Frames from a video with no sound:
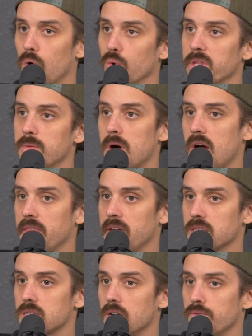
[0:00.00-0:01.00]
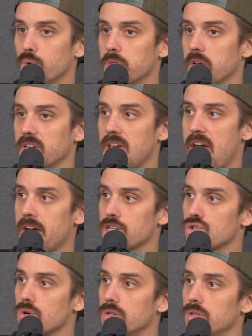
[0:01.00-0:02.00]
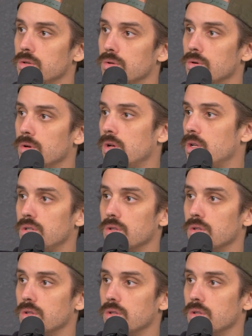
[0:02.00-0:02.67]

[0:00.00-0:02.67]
only buy that stuff with like cash, or do you